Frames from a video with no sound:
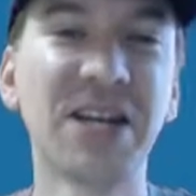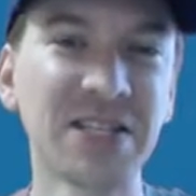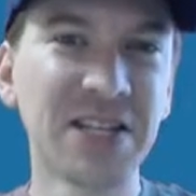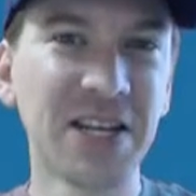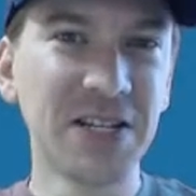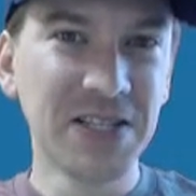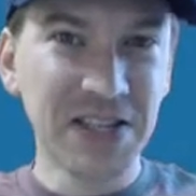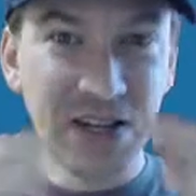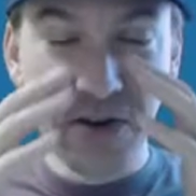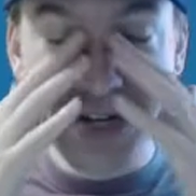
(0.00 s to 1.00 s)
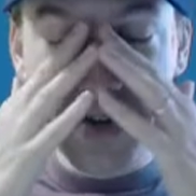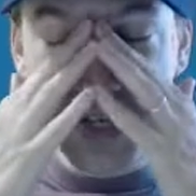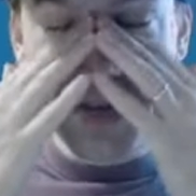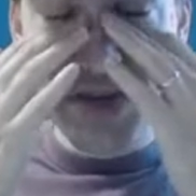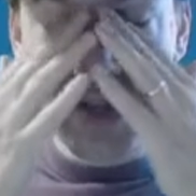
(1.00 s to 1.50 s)
a tendency to
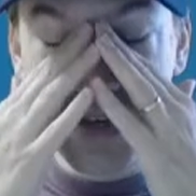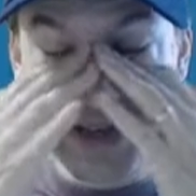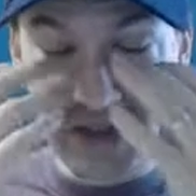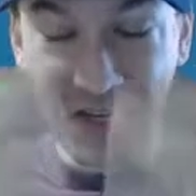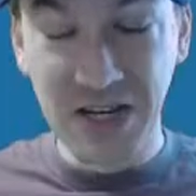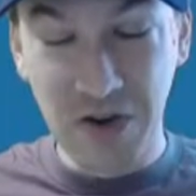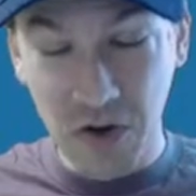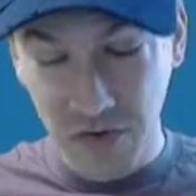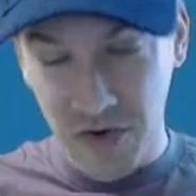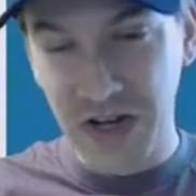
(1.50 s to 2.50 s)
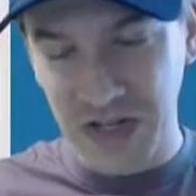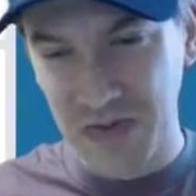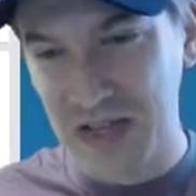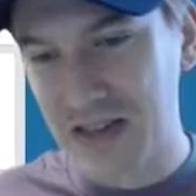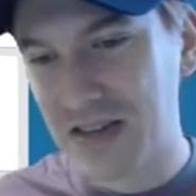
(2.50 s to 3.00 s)
underestimate things, so I tend to
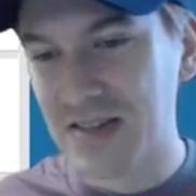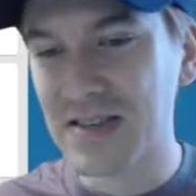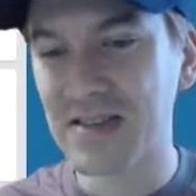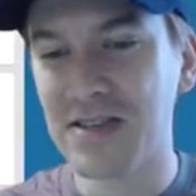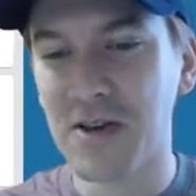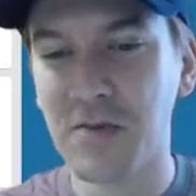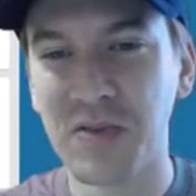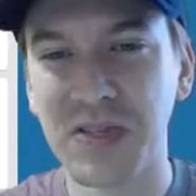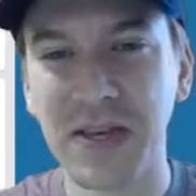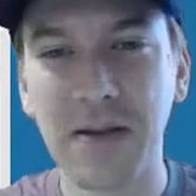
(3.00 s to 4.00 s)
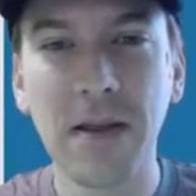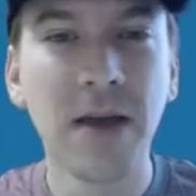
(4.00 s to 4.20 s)
overestimate things to compensate.